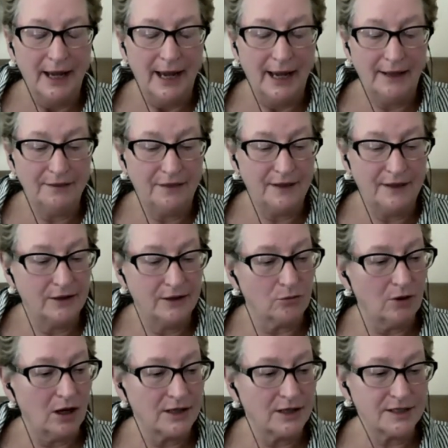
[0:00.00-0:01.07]
And then
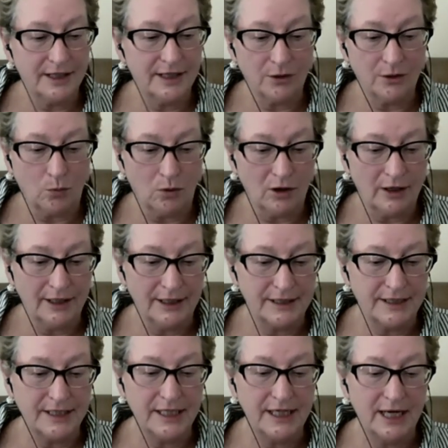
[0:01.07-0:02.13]
Roxana, we're going to
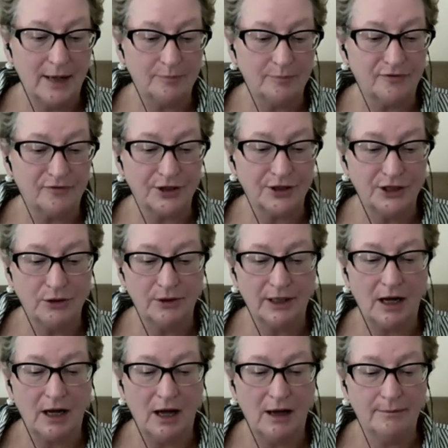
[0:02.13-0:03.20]
tee up for you to
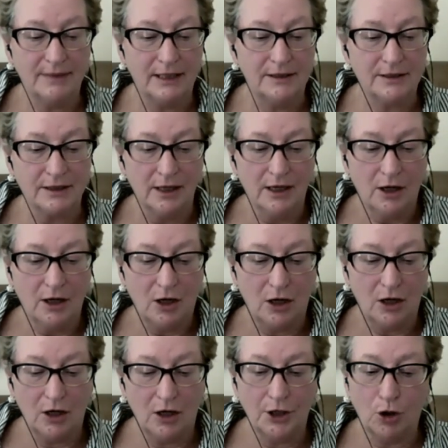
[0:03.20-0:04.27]
comment
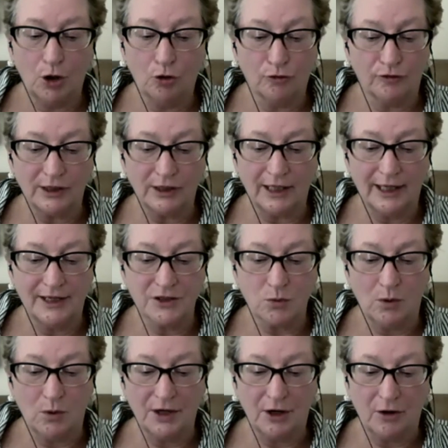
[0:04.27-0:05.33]
on overlays.
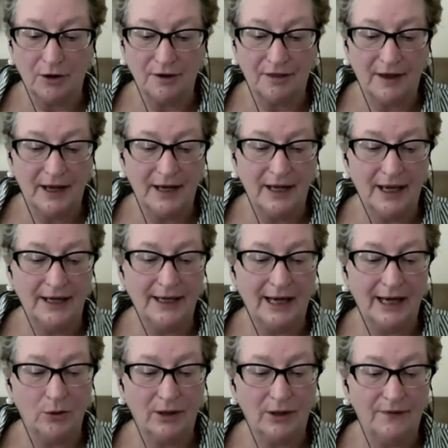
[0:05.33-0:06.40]
What are they and
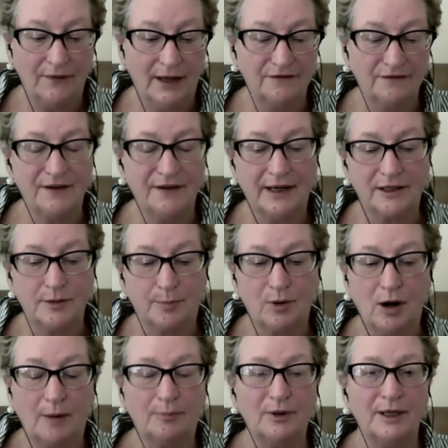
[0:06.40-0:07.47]
how can they affect the
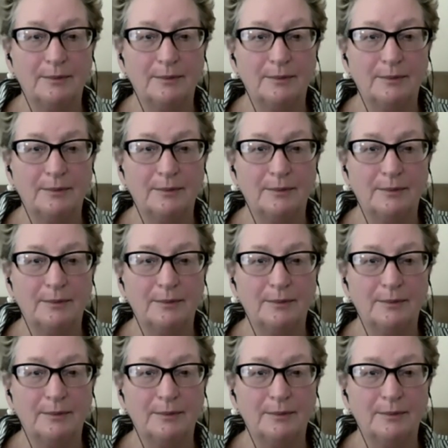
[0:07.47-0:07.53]
property?